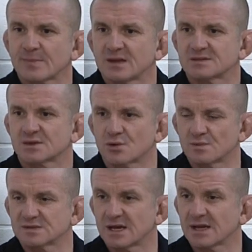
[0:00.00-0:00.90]

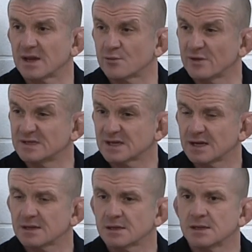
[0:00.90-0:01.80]
scrums that are getting reset,
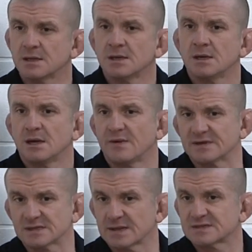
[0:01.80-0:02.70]
and
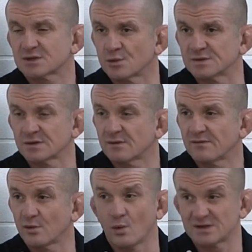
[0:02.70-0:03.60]
there's less scrums on the
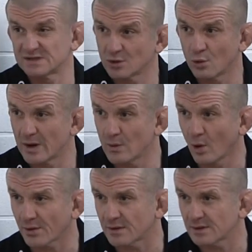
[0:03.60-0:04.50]
floor, which is all we
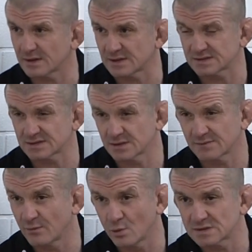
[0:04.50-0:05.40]
want as
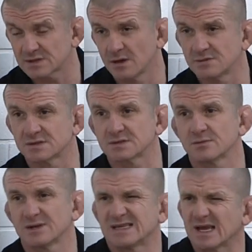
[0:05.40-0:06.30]
forwards coaches.
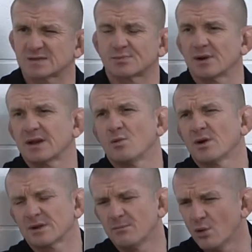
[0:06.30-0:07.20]
We desperately
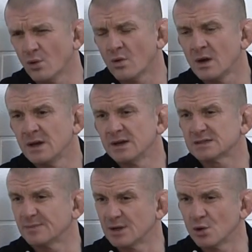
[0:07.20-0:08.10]
want the ball to
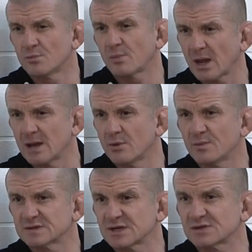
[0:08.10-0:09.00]
be good playable
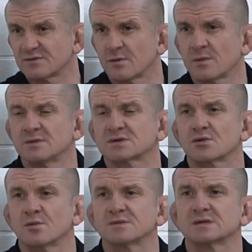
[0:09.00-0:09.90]
possession from those
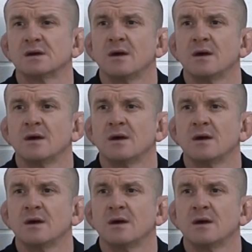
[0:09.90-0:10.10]
scrums.